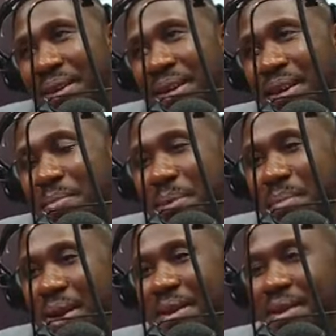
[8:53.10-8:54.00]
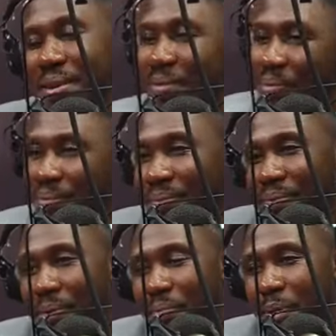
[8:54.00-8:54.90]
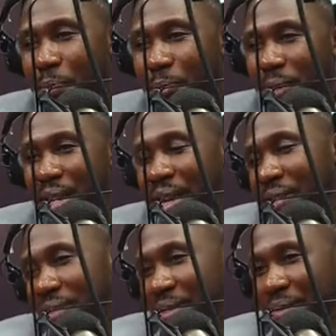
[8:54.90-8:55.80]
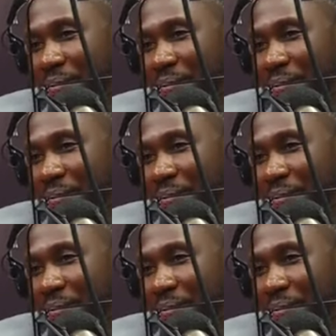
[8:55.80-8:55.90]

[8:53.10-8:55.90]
it may make people lazy